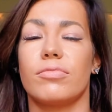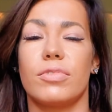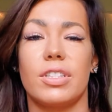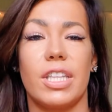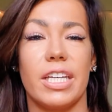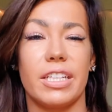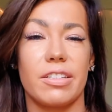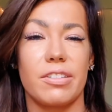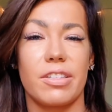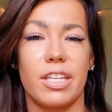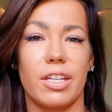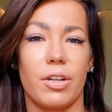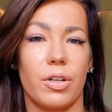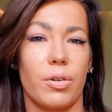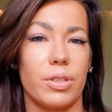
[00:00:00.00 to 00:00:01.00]
things that
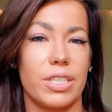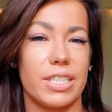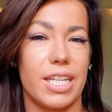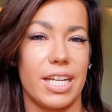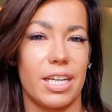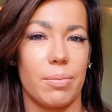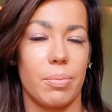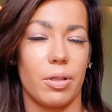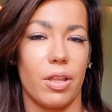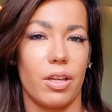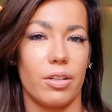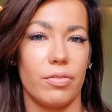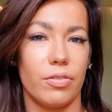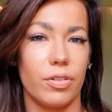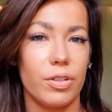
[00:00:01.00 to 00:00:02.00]
are going to take up a lot
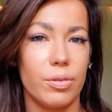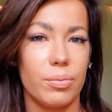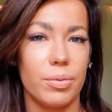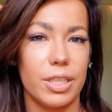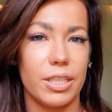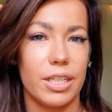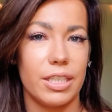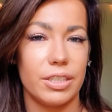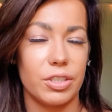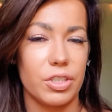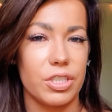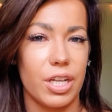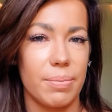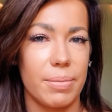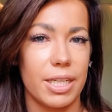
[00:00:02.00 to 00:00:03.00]
of room in your
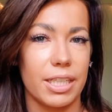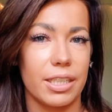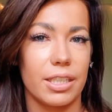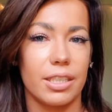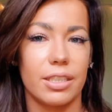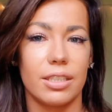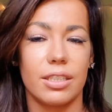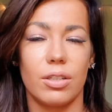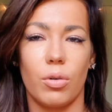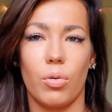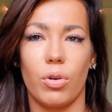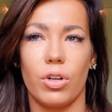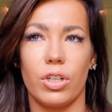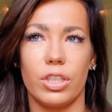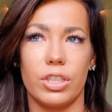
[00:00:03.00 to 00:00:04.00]
stomach,
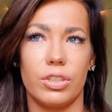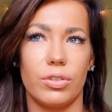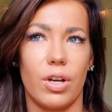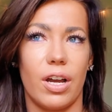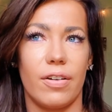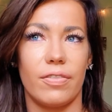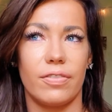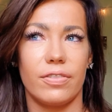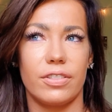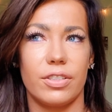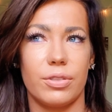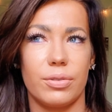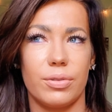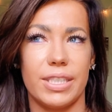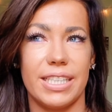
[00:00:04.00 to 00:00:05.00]
or you don't have
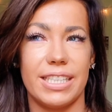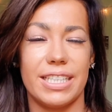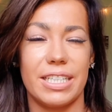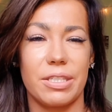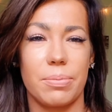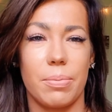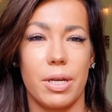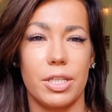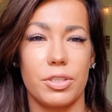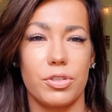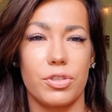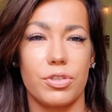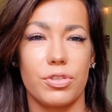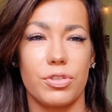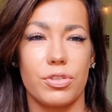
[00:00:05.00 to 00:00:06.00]
to eat as
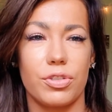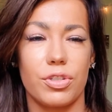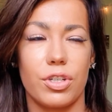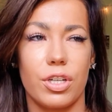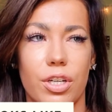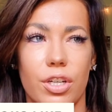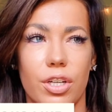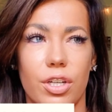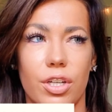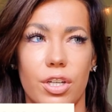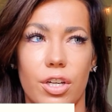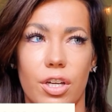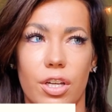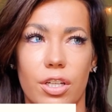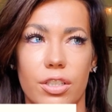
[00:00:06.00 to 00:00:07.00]
much
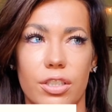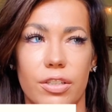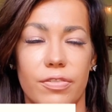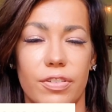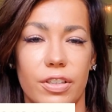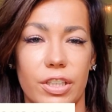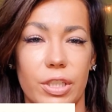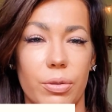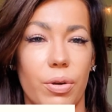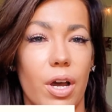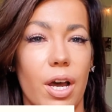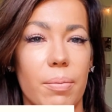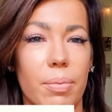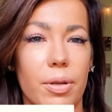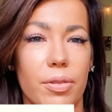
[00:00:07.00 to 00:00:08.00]
to fill you
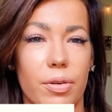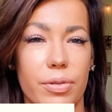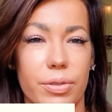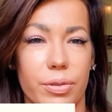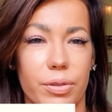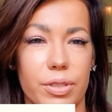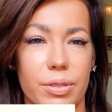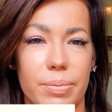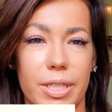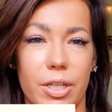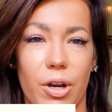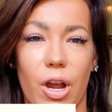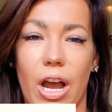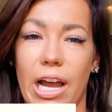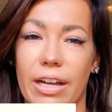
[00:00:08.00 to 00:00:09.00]
up, those are going to be our
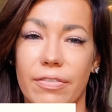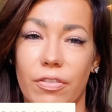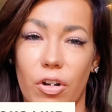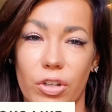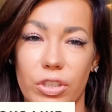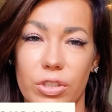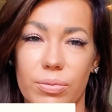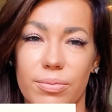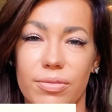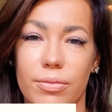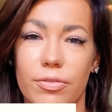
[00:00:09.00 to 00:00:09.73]
high volume